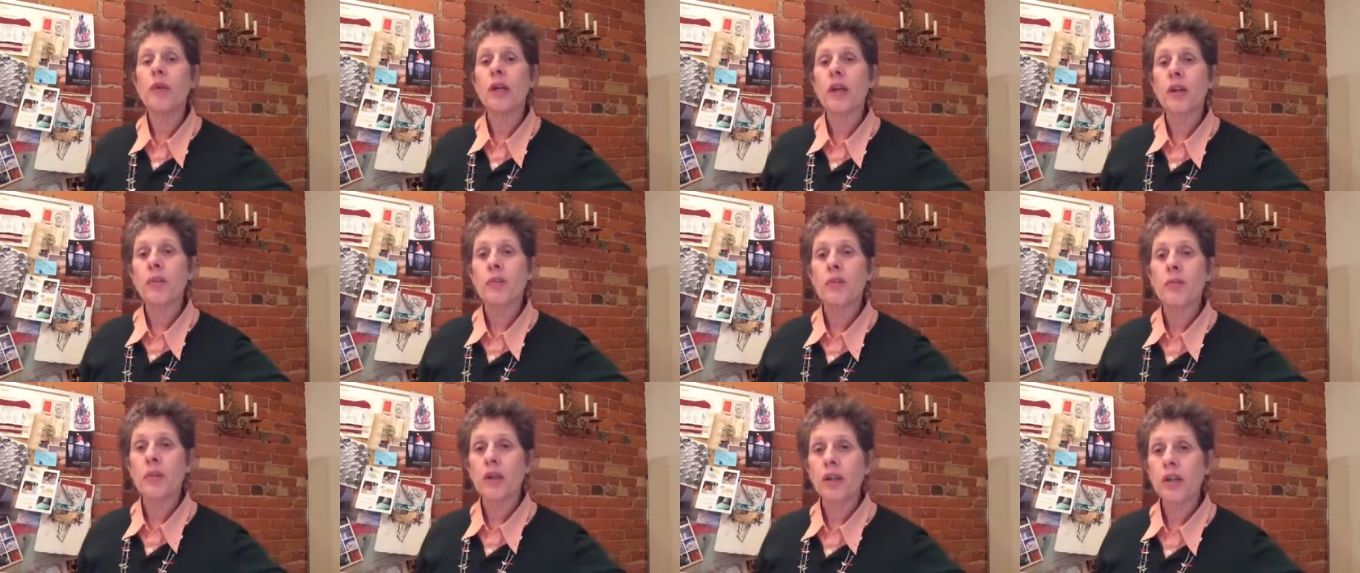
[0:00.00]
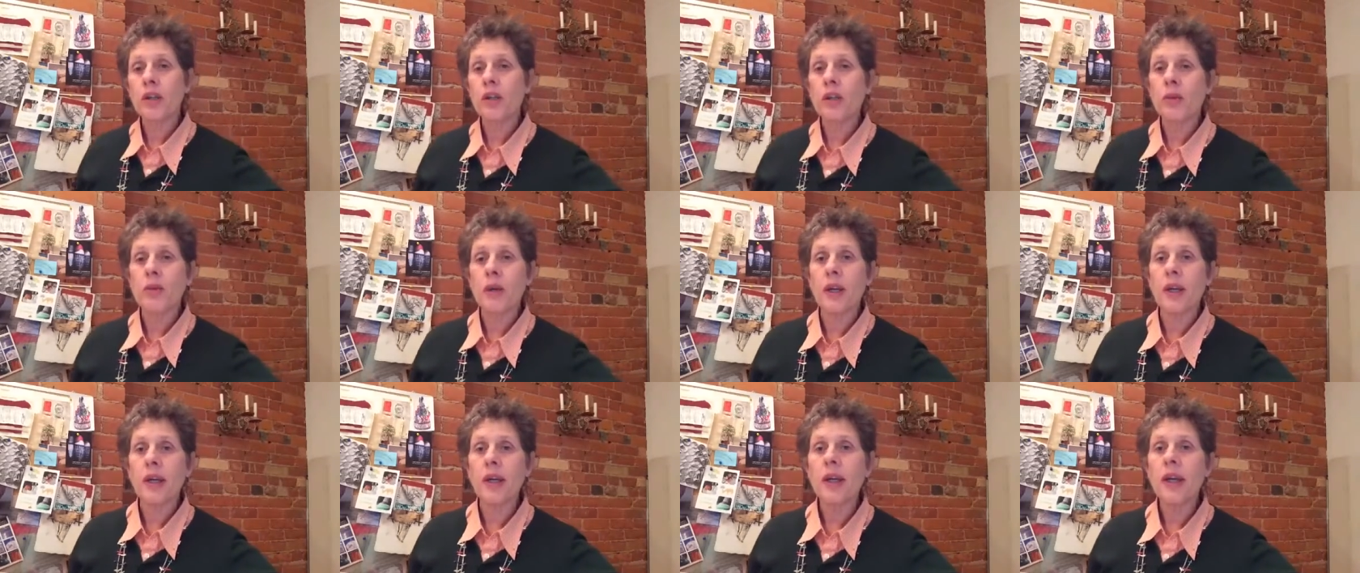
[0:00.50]

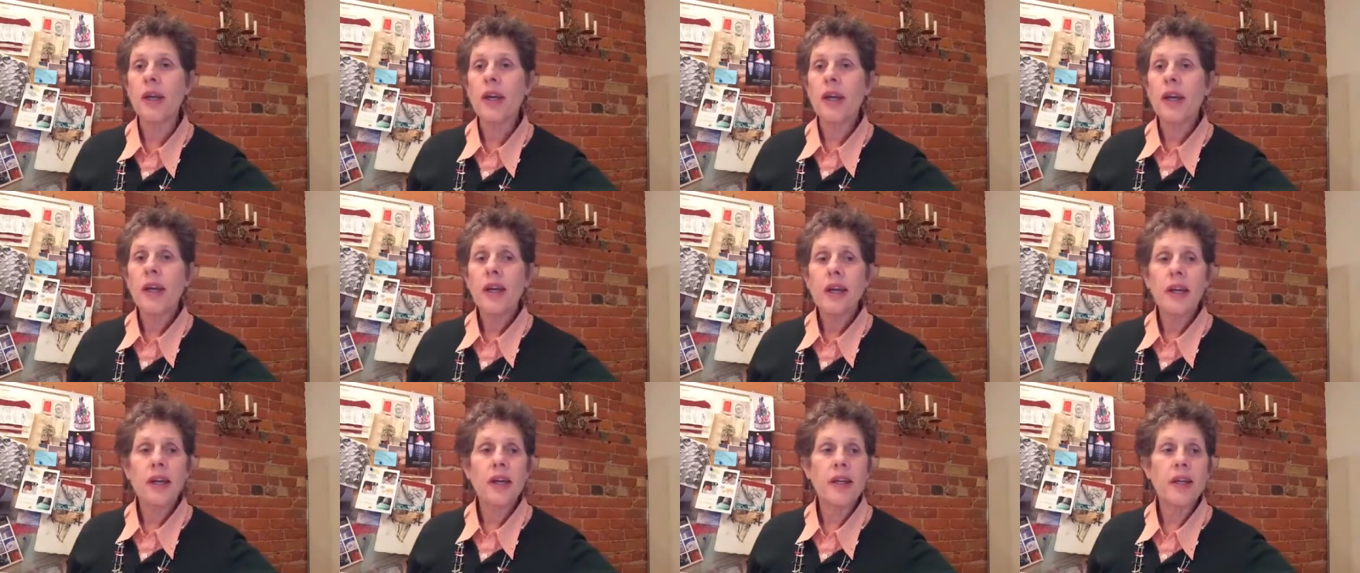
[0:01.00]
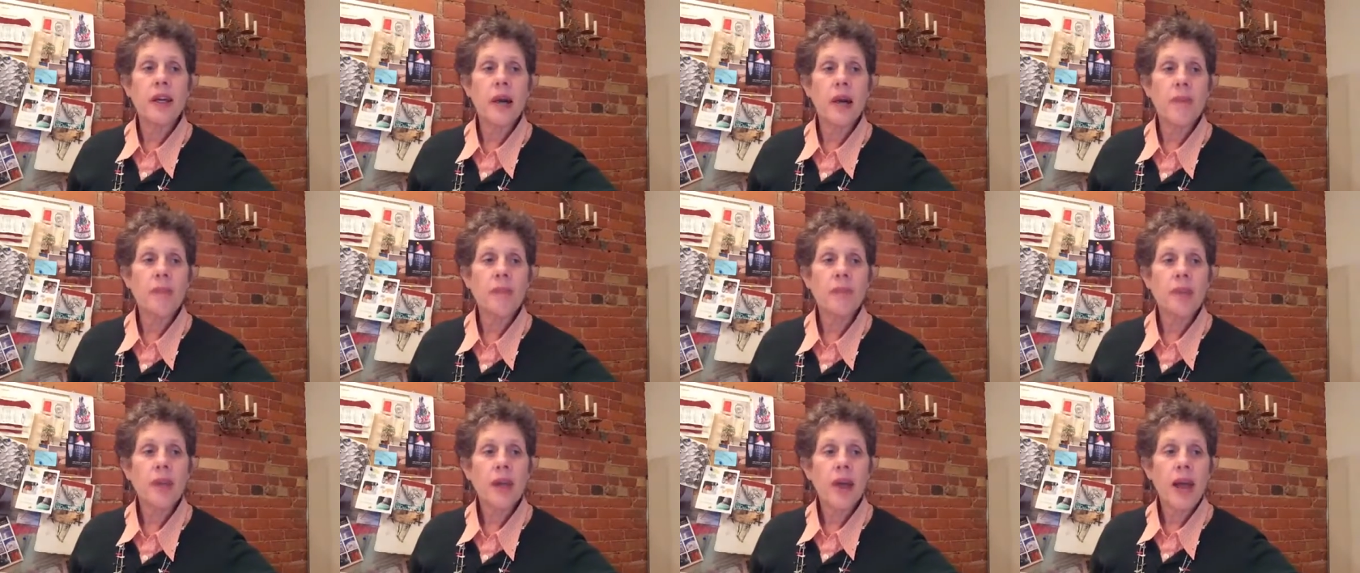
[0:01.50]
mercury in
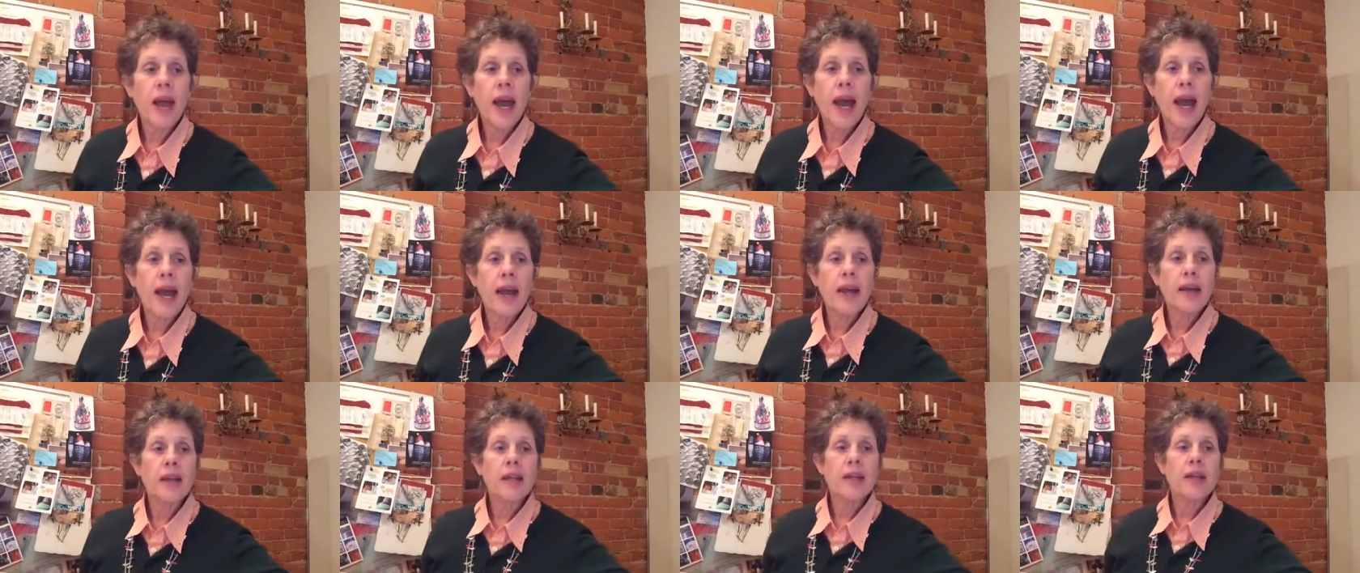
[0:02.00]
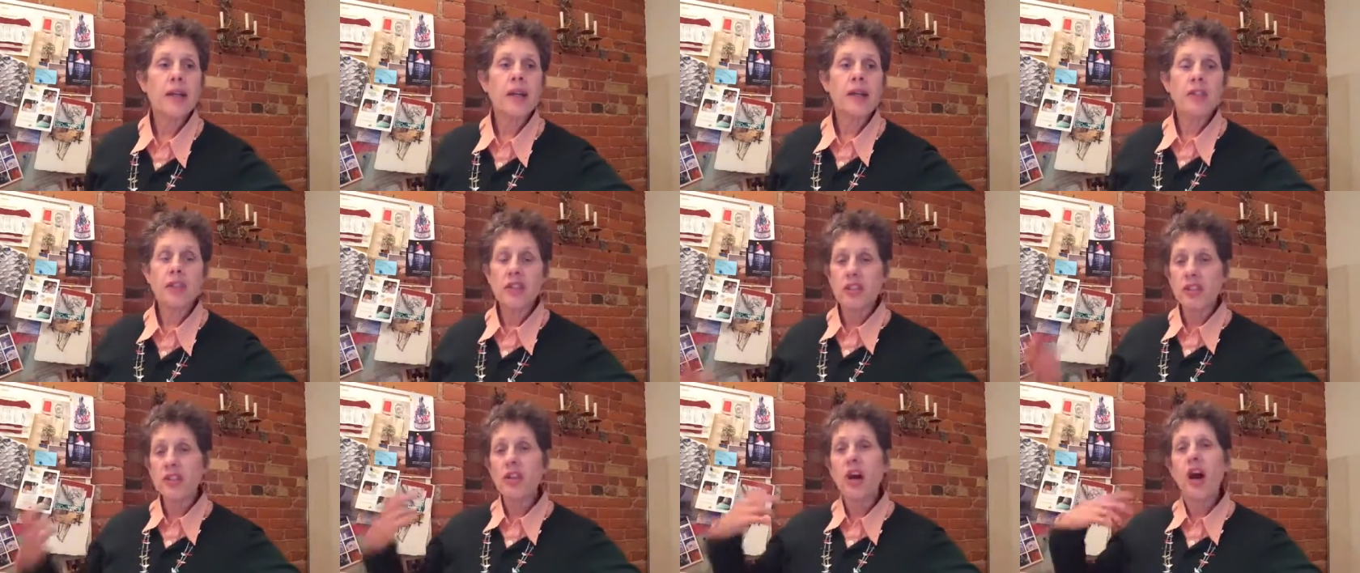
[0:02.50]
the
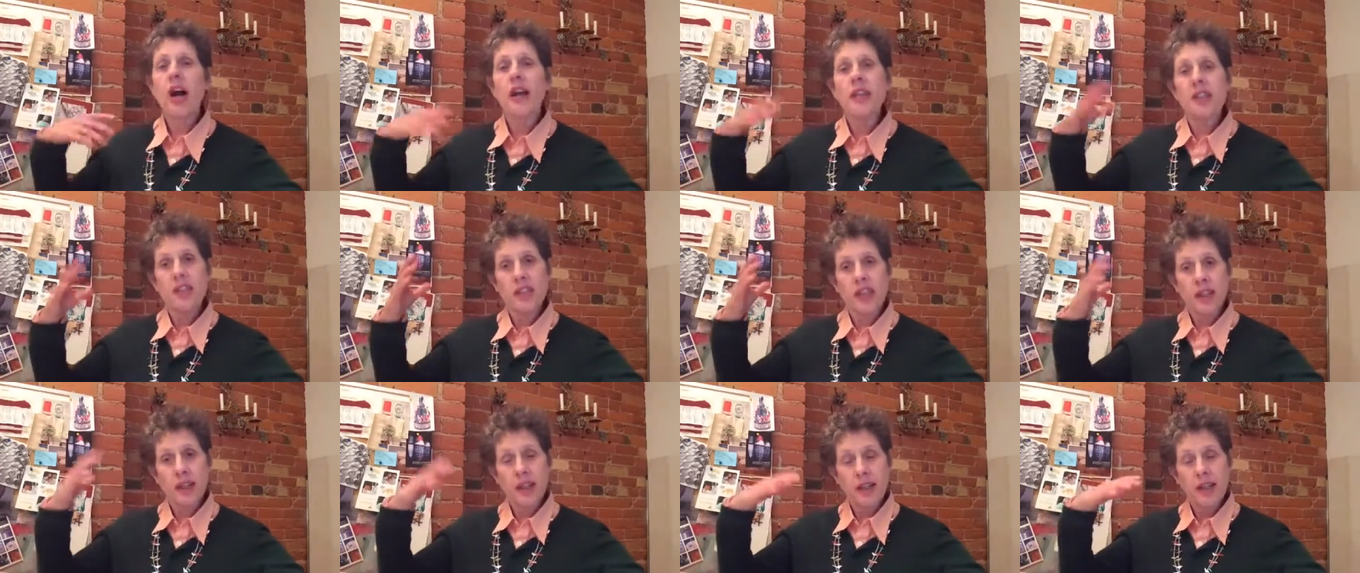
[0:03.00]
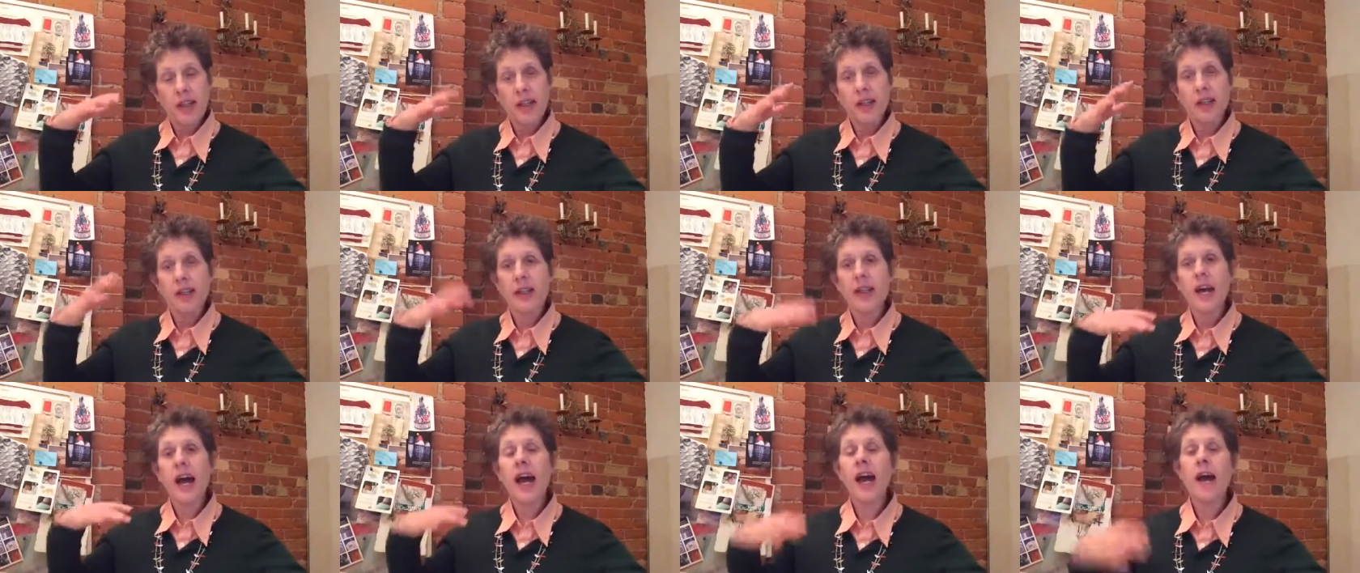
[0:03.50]
sizing in
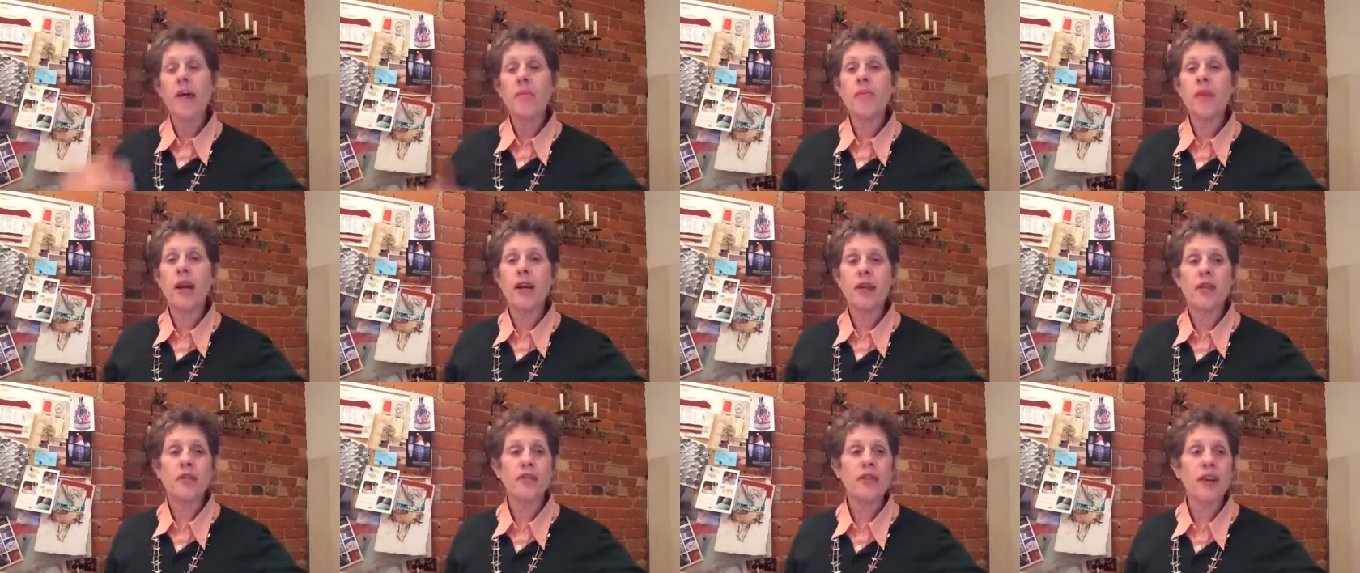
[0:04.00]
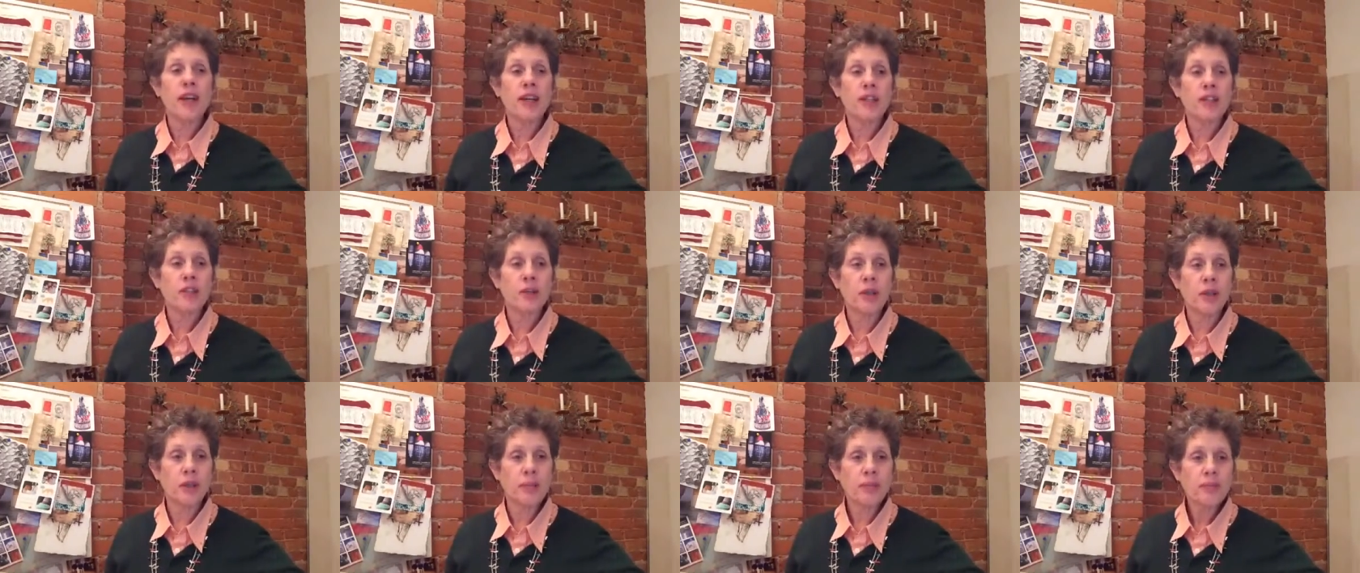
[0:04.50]
the hat
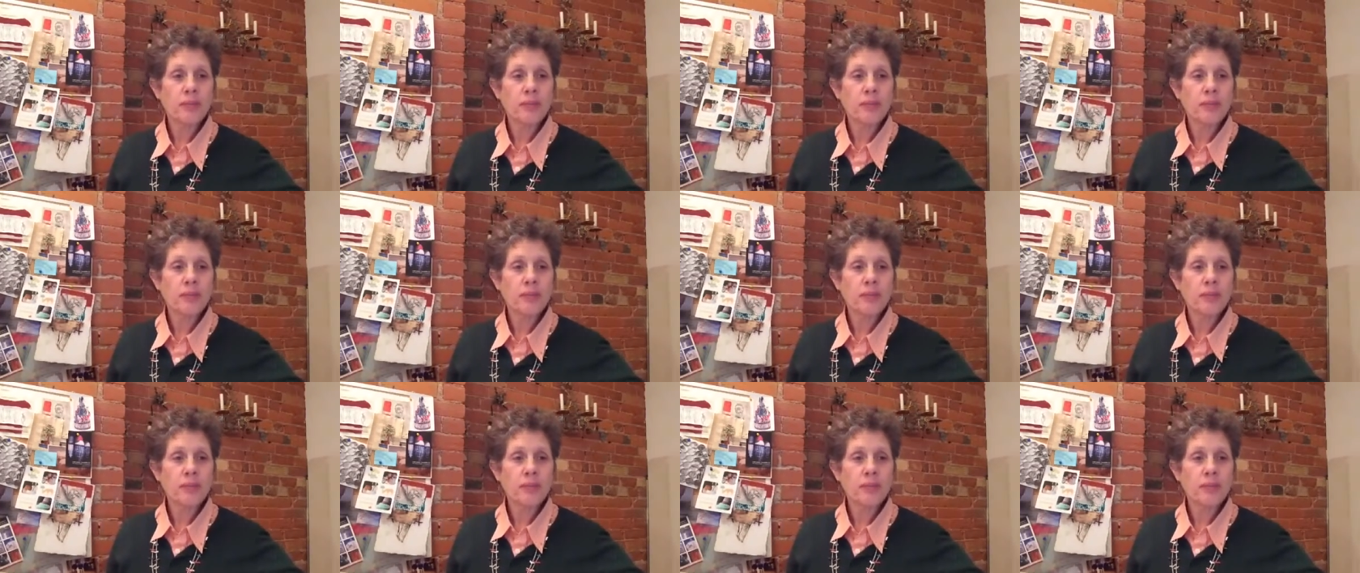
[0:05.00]
manufacturing.